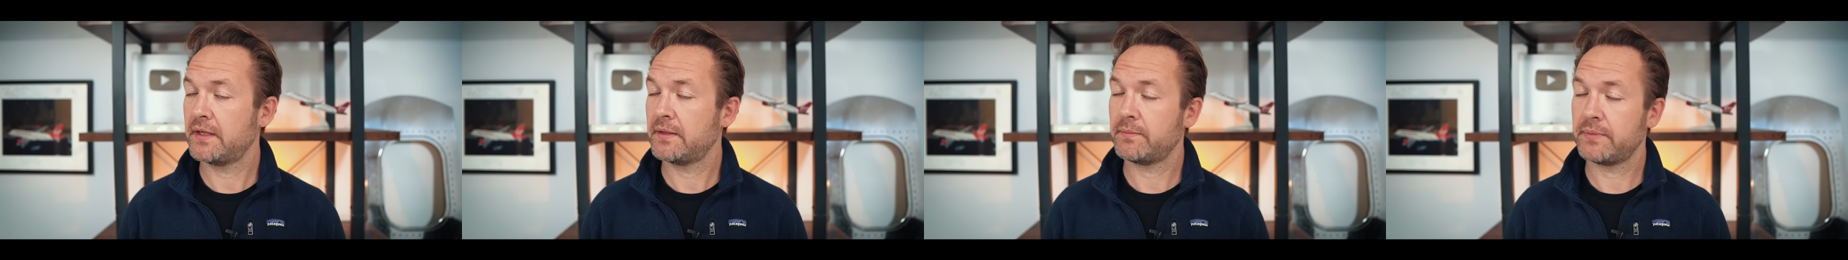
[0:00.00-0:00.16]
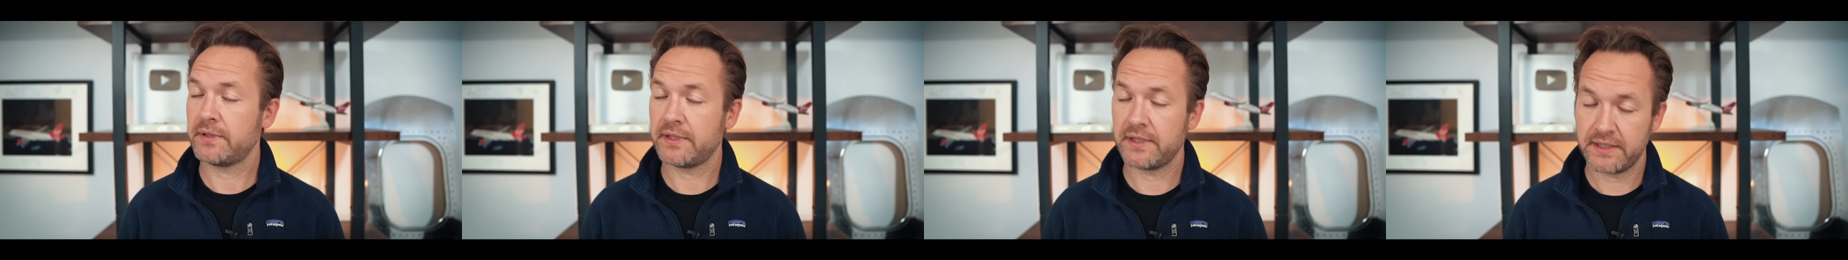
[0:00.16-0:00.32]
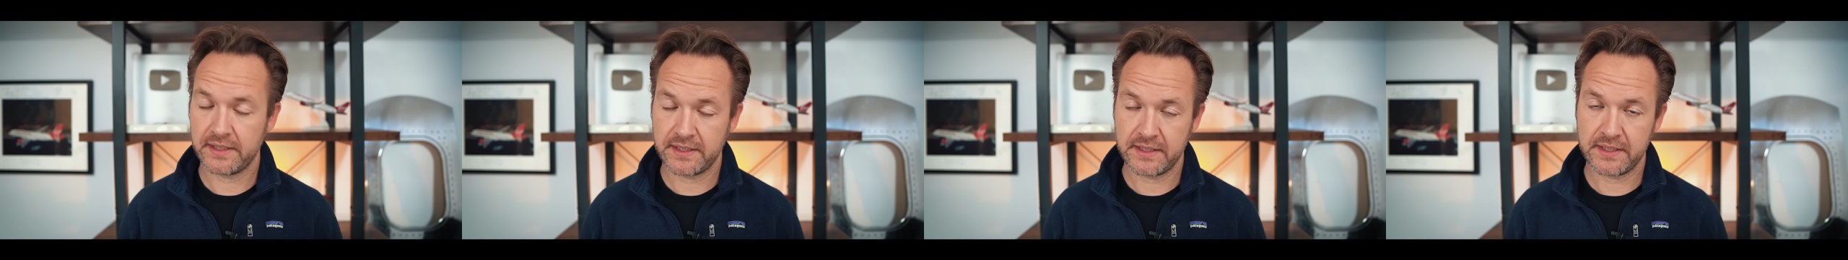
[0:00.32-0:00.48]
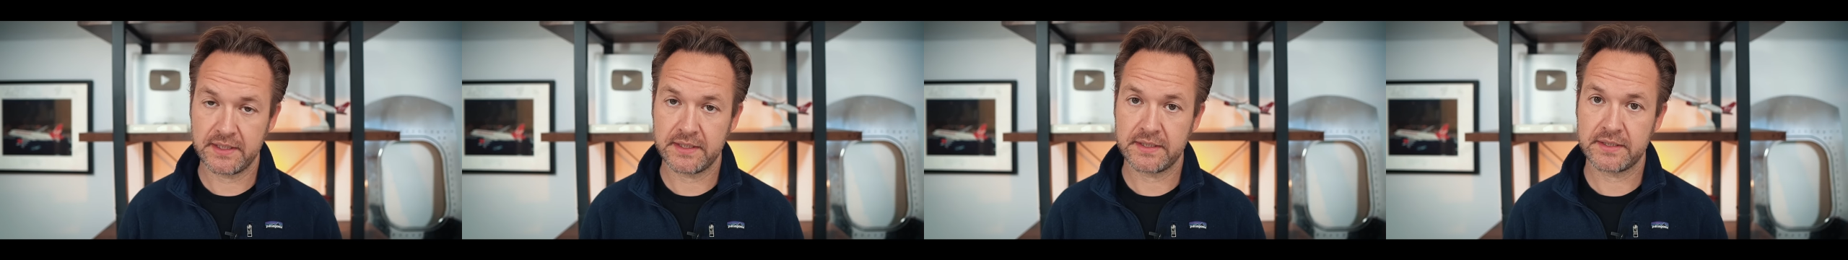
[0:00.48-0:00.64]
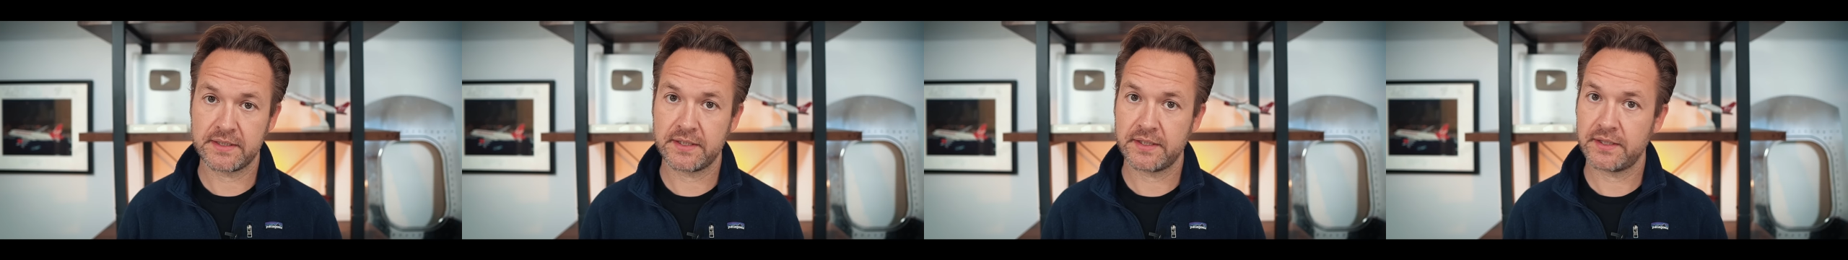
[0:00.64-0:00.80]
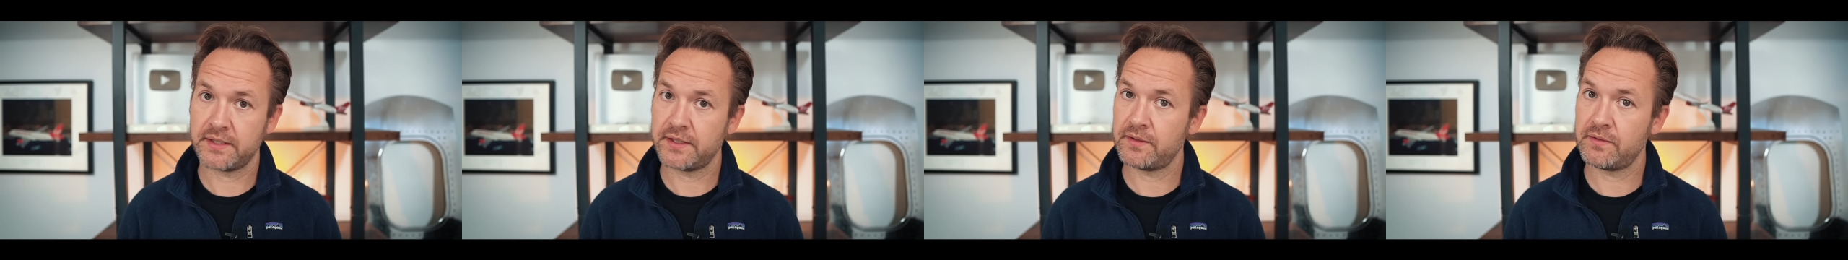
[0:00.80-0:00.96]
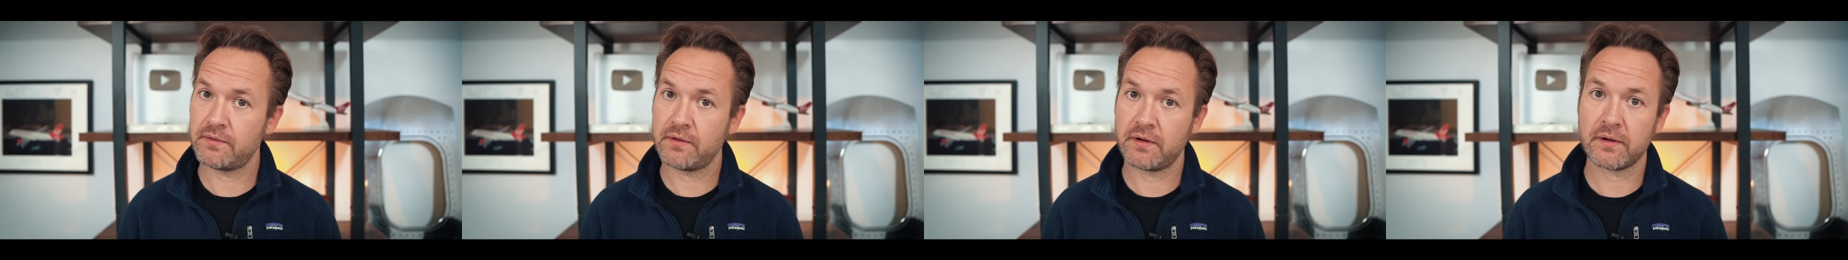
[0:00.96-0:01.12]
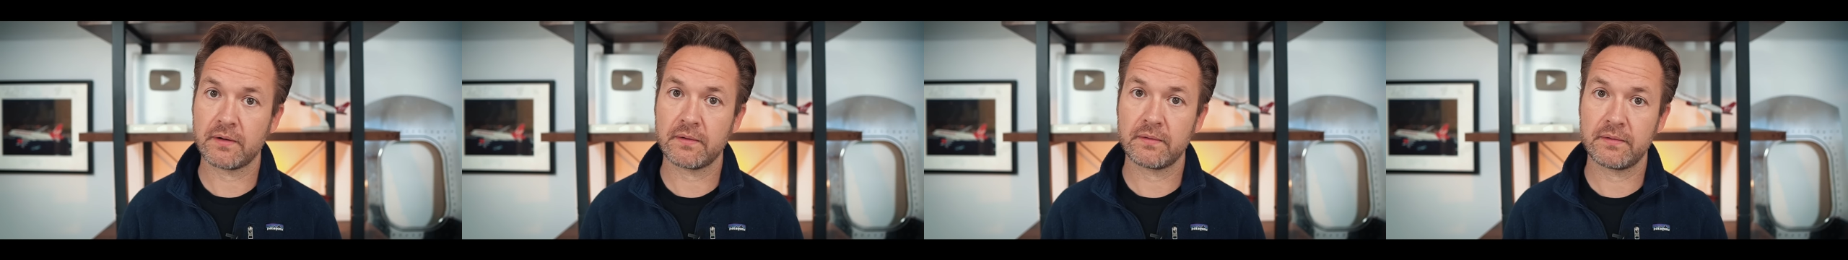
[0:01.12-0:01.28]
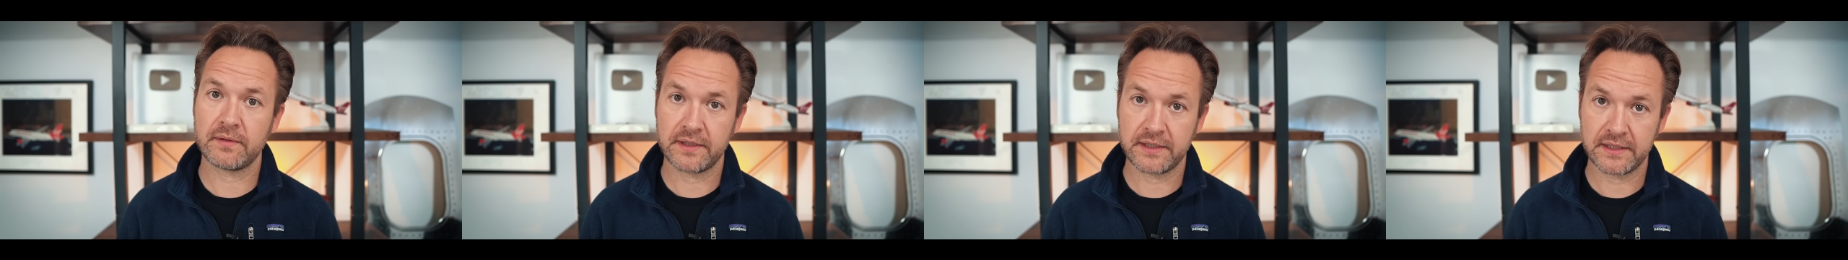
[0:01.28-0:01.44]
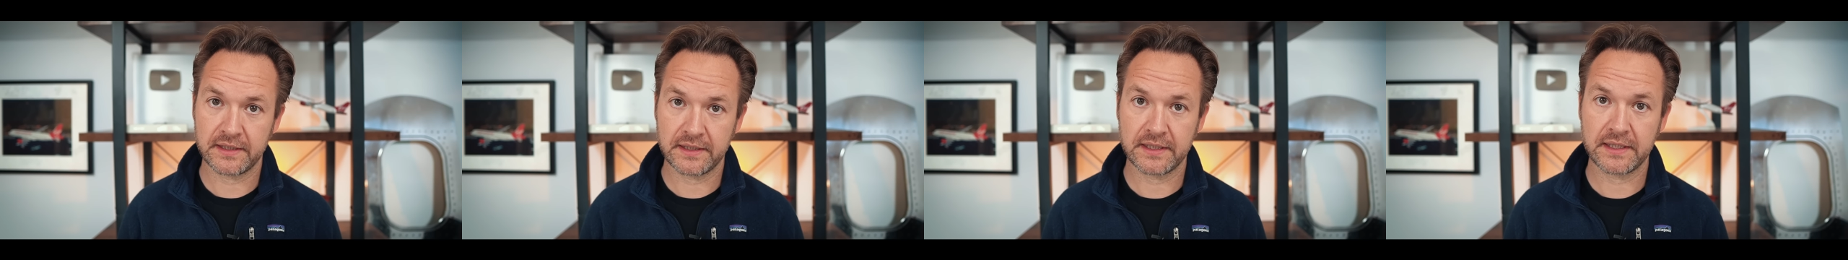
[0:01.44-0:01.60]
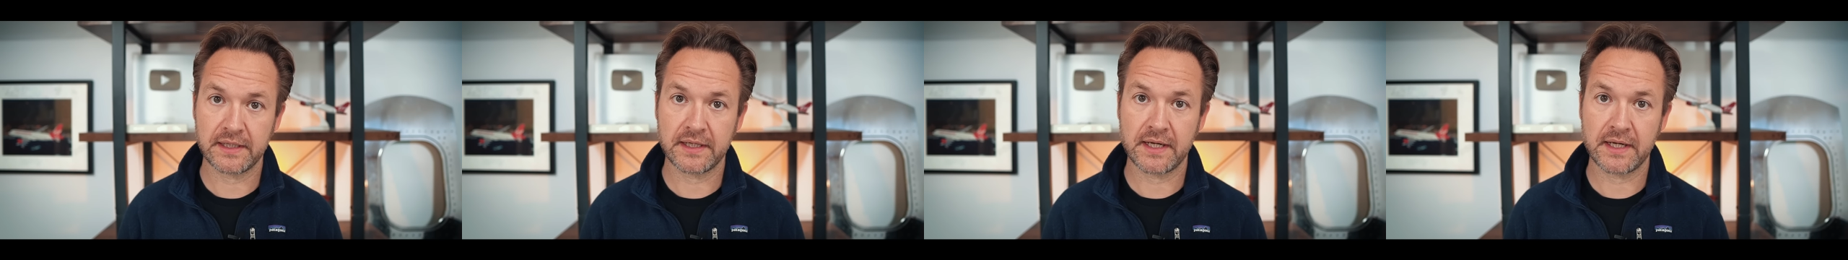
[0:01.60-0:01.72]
Please, you are really